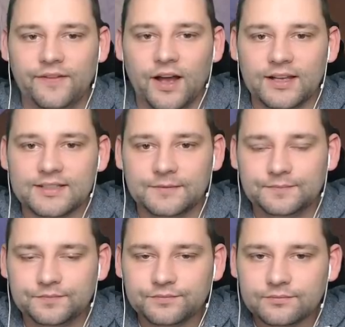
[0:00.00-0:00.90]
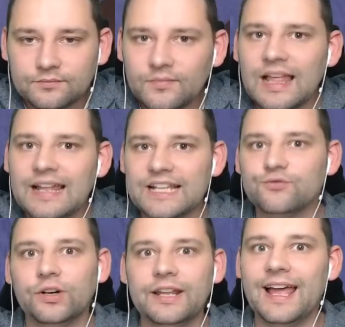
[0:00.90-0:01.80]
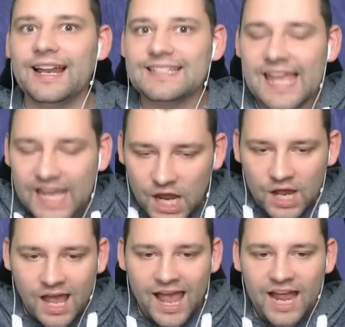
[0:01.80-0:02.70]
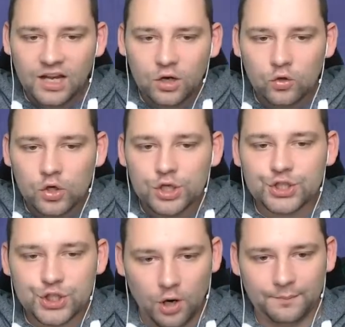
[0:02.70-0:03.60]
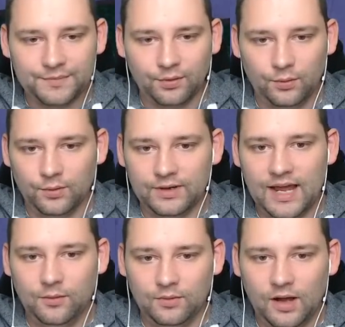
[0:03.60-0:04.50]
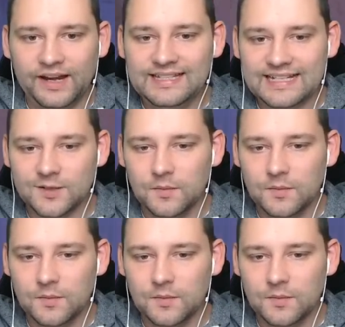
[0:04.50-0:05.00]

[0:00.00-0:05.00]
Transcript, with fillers: first. Let's run in there. Let's take a, a little shop tour now. I need to get